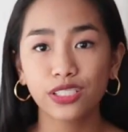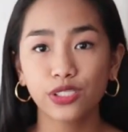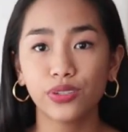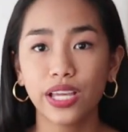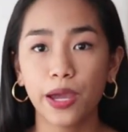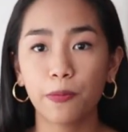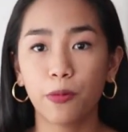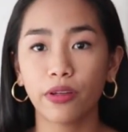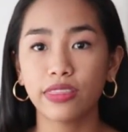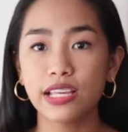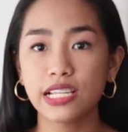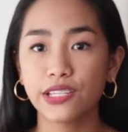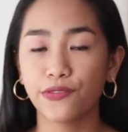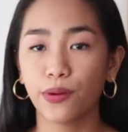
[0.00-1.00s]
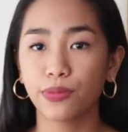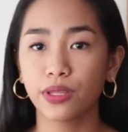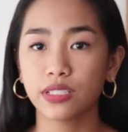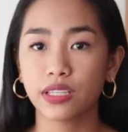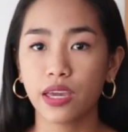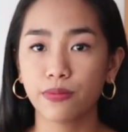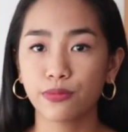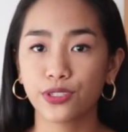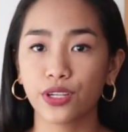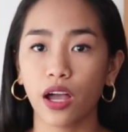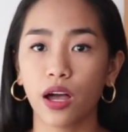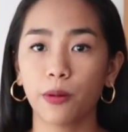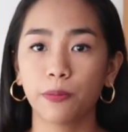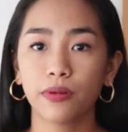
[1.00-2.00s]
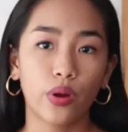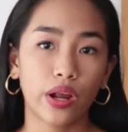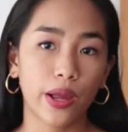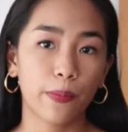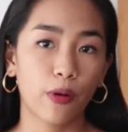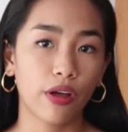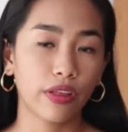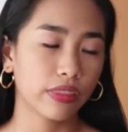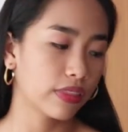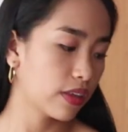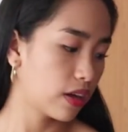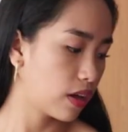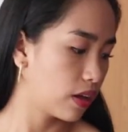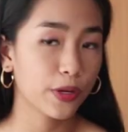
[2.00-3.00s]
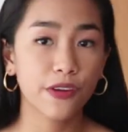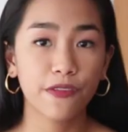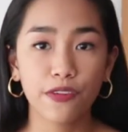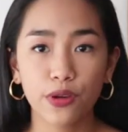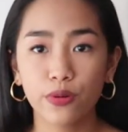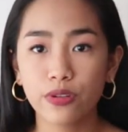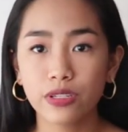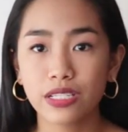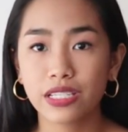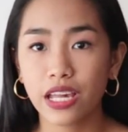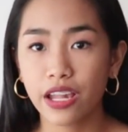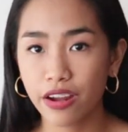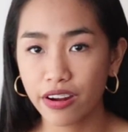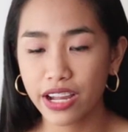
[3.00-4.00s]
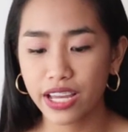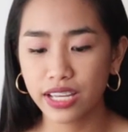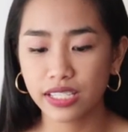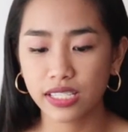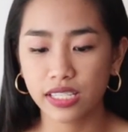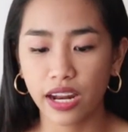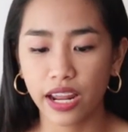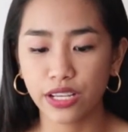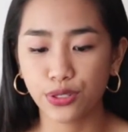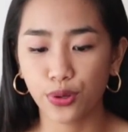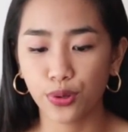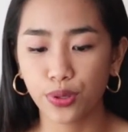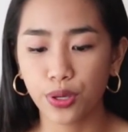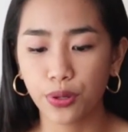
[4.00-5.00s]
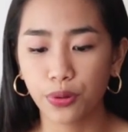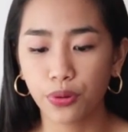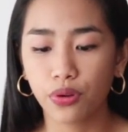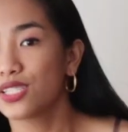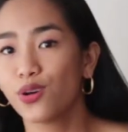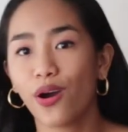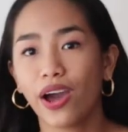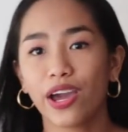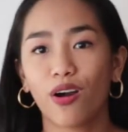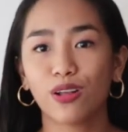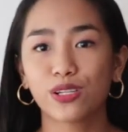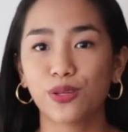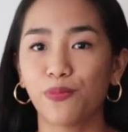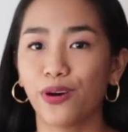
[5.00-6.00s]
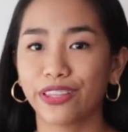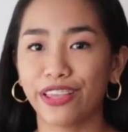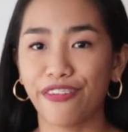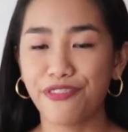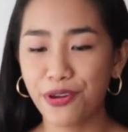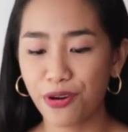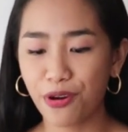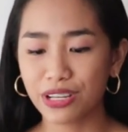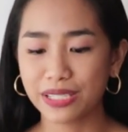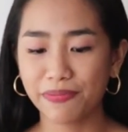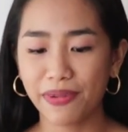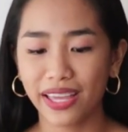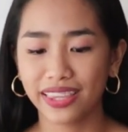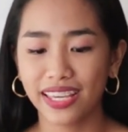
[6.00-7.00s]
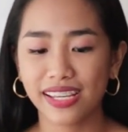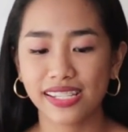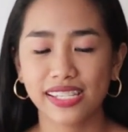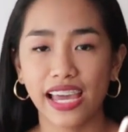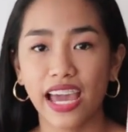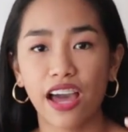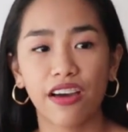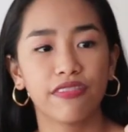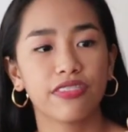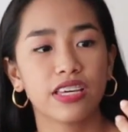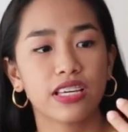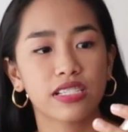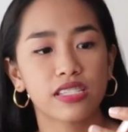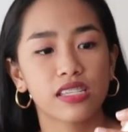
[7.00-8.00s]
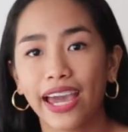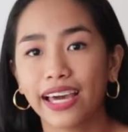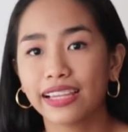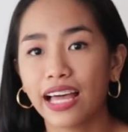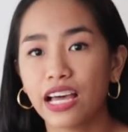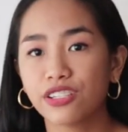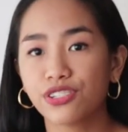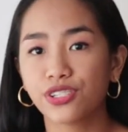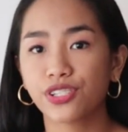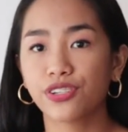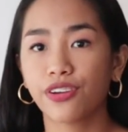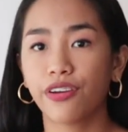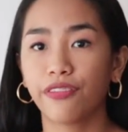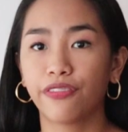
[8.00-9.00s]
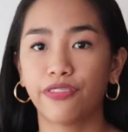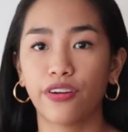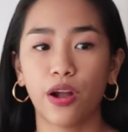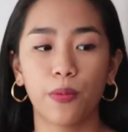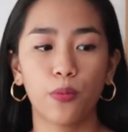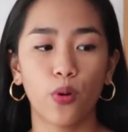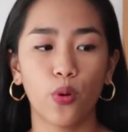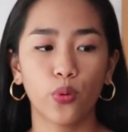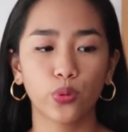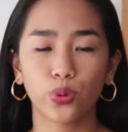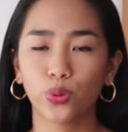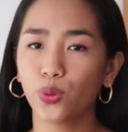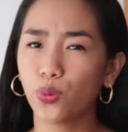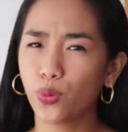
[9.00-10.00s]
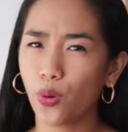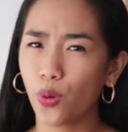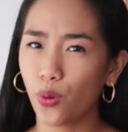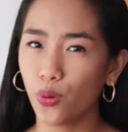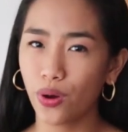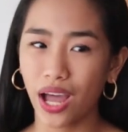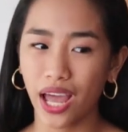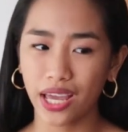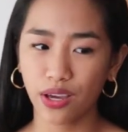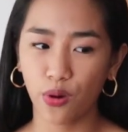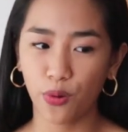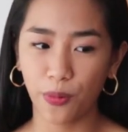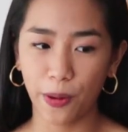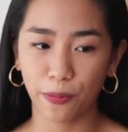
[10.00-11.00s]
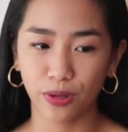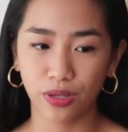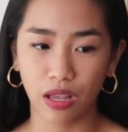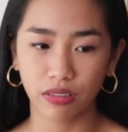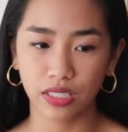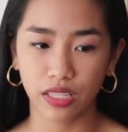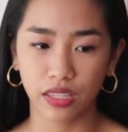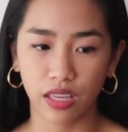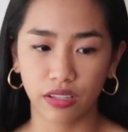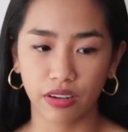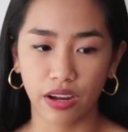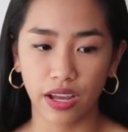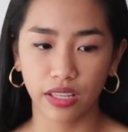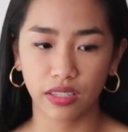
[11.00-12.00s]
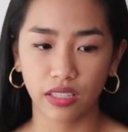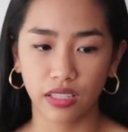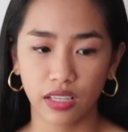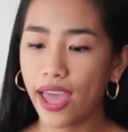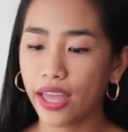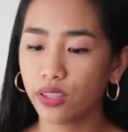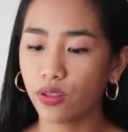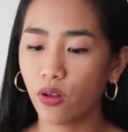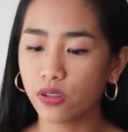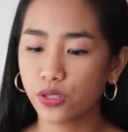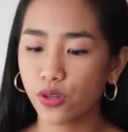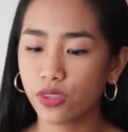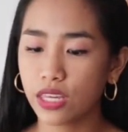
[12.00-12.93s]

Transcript: Actually, I bought this from the same shop where I bought the previous earrings that I showed you. So I also bought a few cosmetics. I have these eyelash from O2O. I hope I'm pronouncing that right. And also